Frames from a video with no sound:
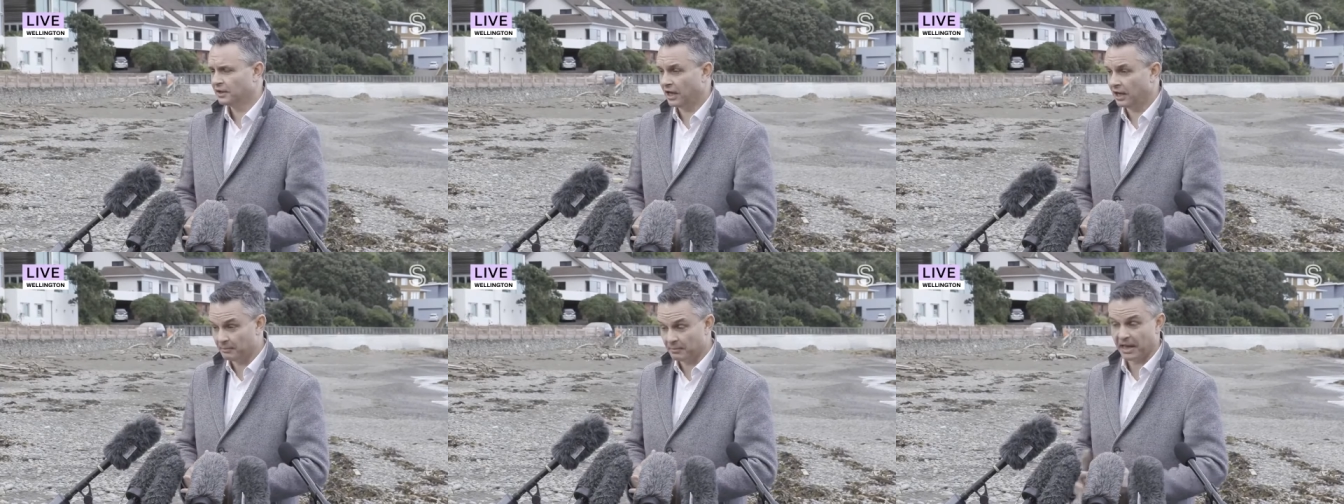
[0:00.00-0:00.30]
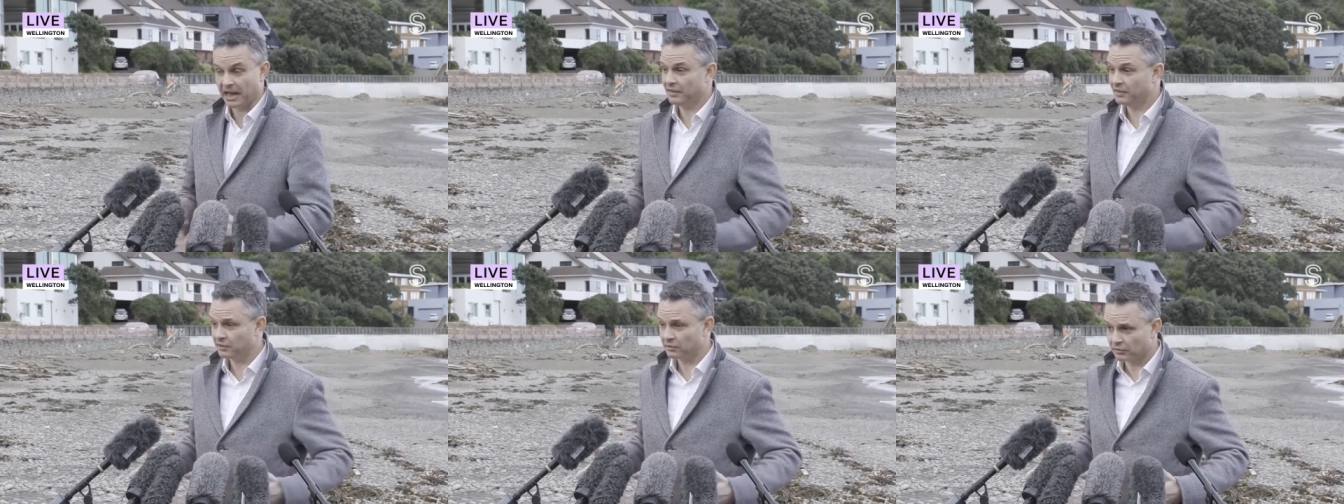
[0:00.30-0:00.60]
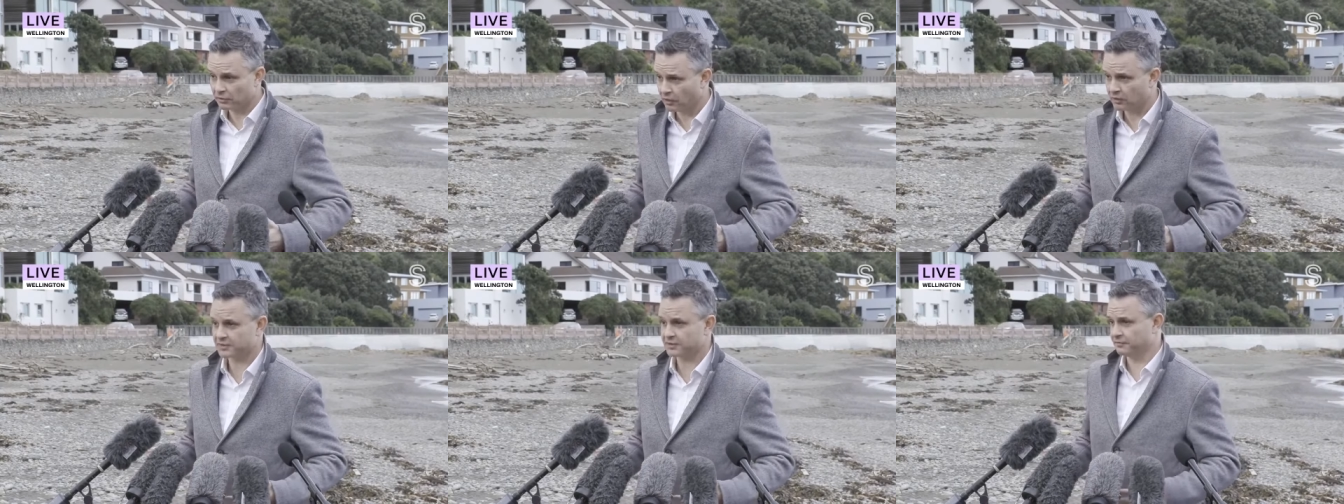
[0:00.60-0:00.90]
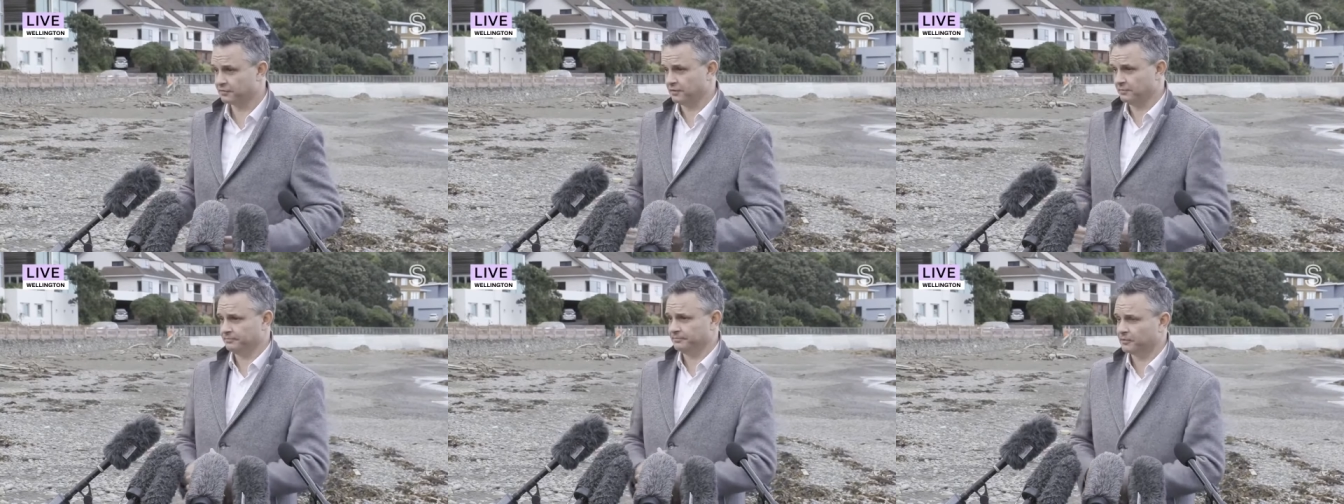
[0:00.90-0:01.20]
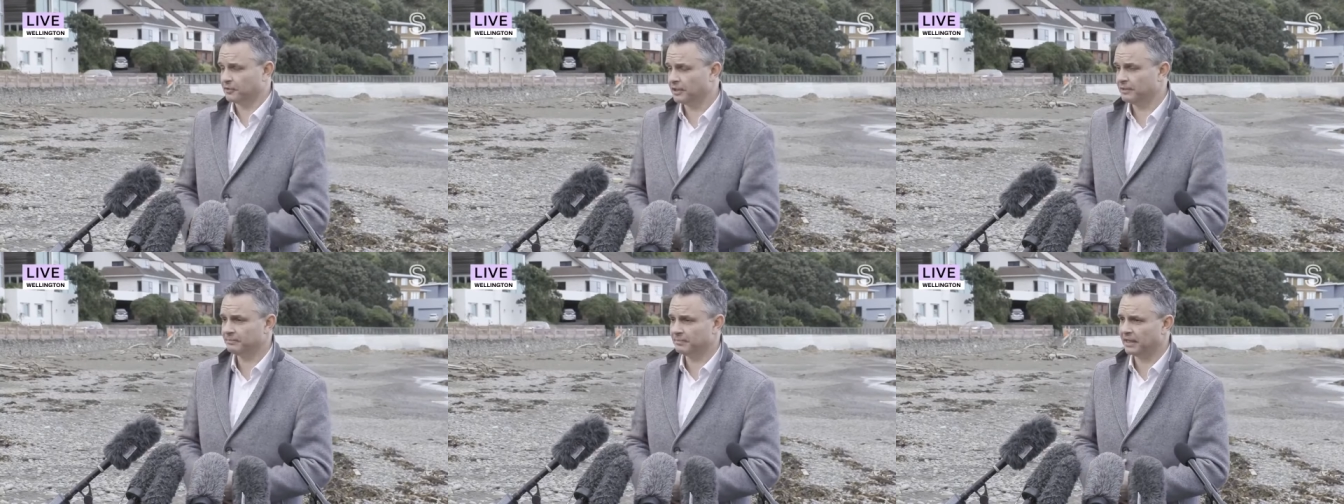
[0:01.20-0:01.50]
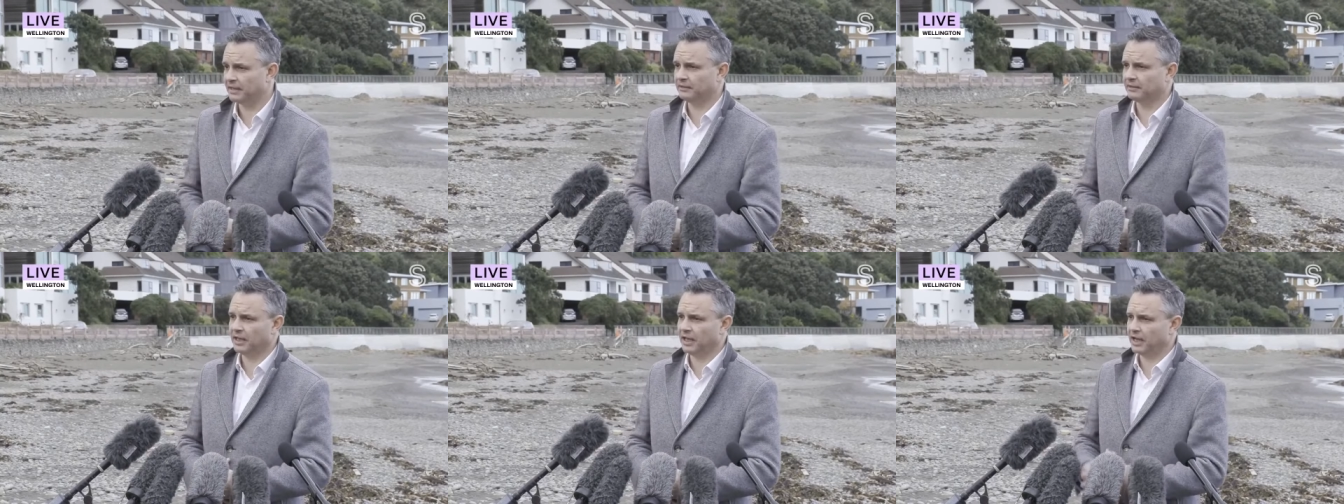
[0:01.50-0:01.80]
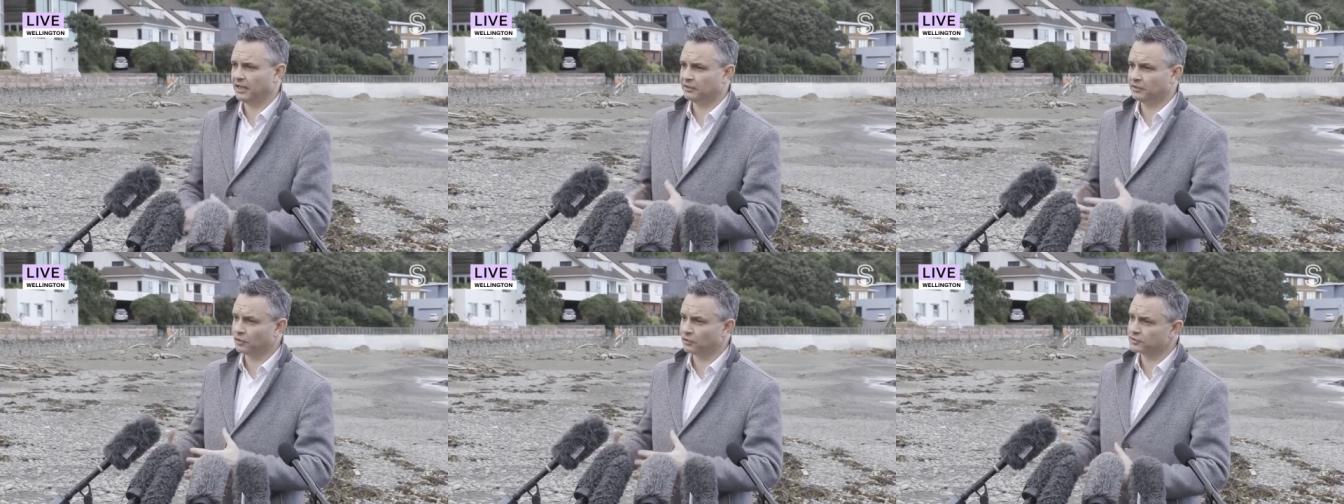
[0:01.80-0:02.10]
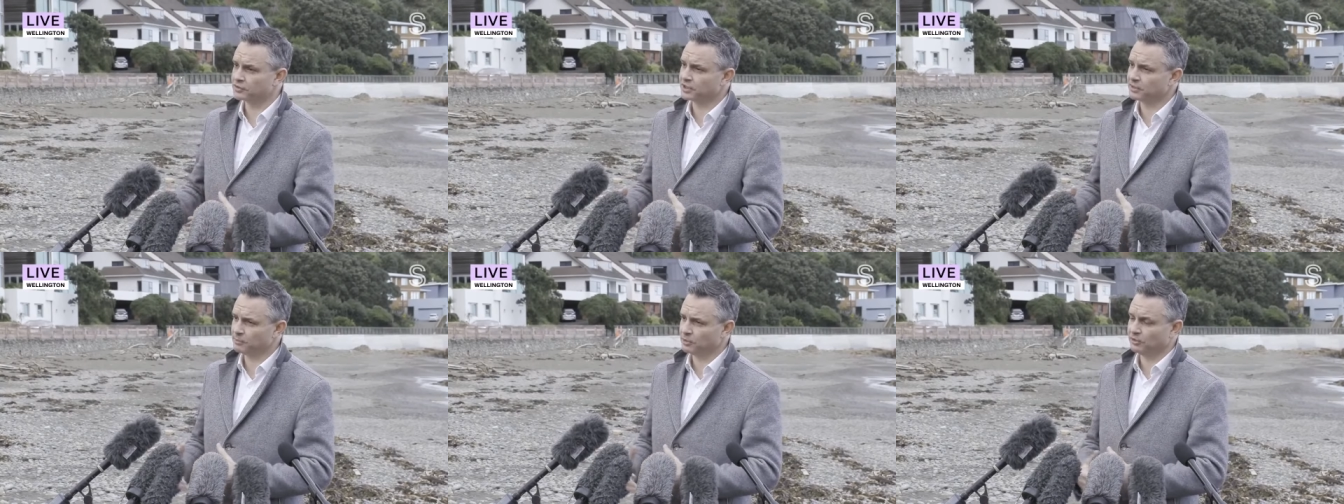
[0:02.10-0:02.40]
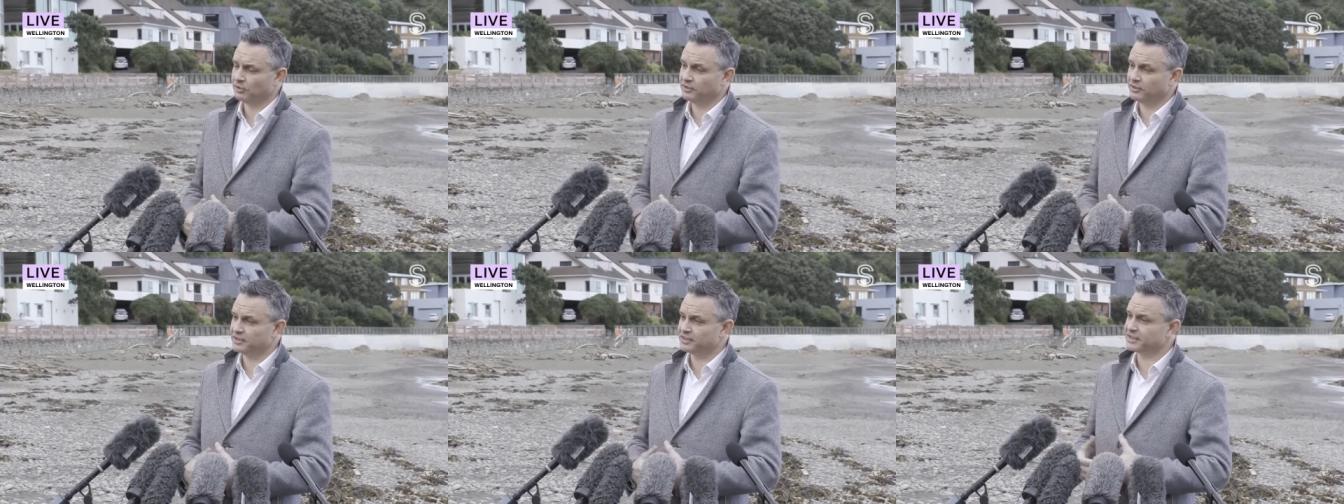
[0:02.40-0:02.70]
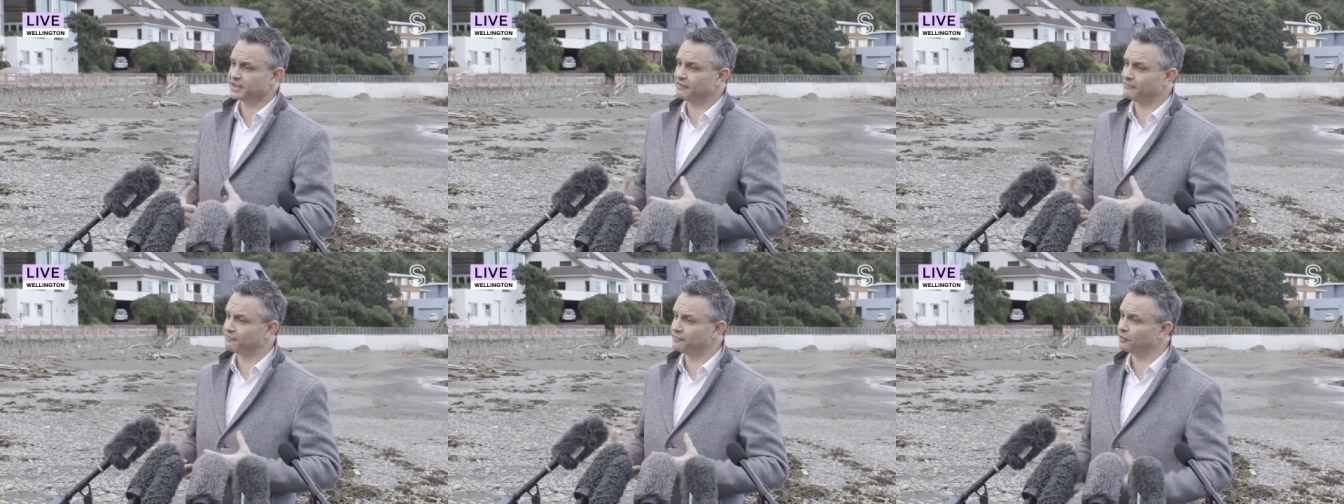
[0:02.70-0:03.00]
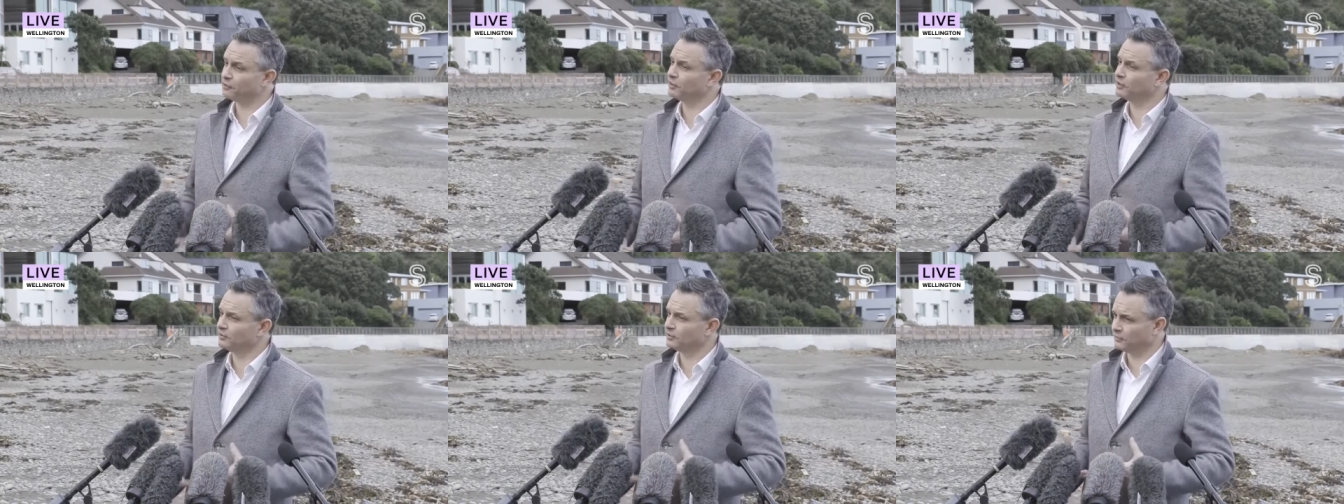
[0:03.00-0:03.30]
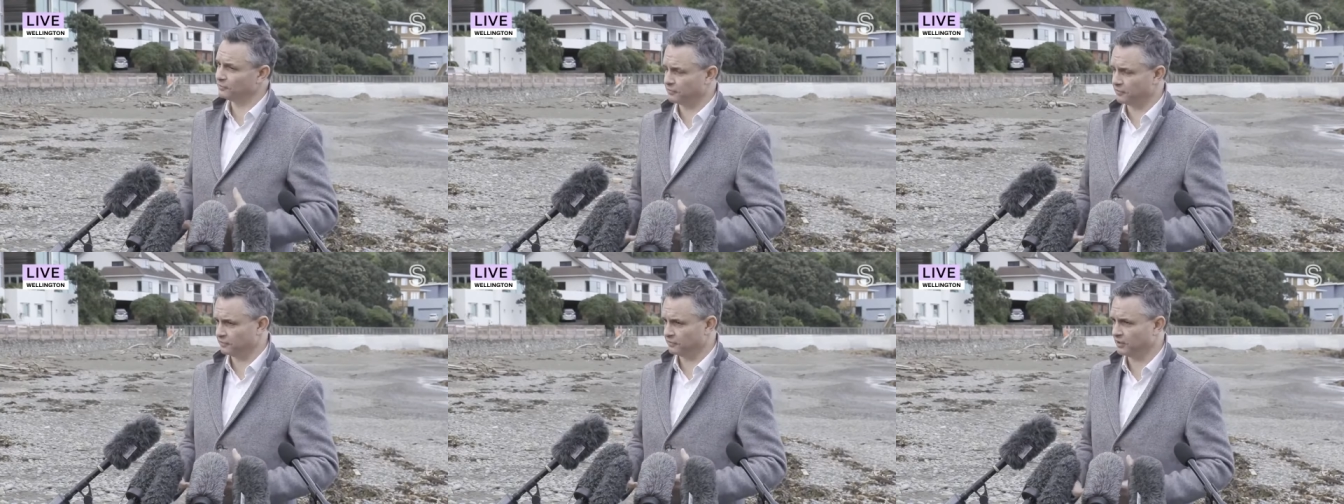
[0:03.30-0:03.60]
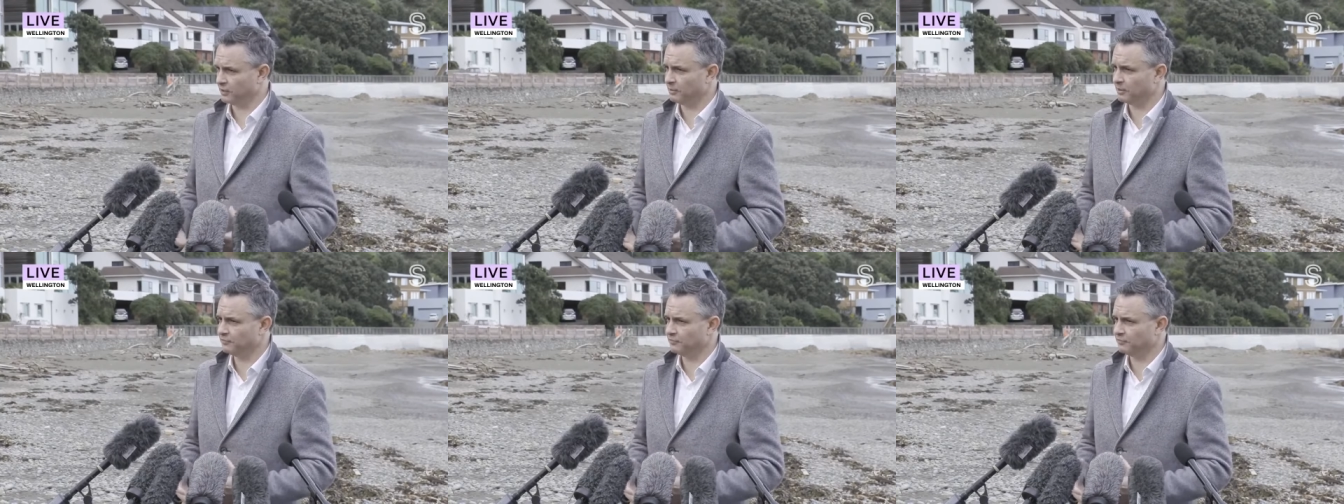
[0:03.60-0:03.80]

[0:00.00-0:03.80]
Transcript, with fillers: Um, and there are lots of them, right? And and those communities are very different.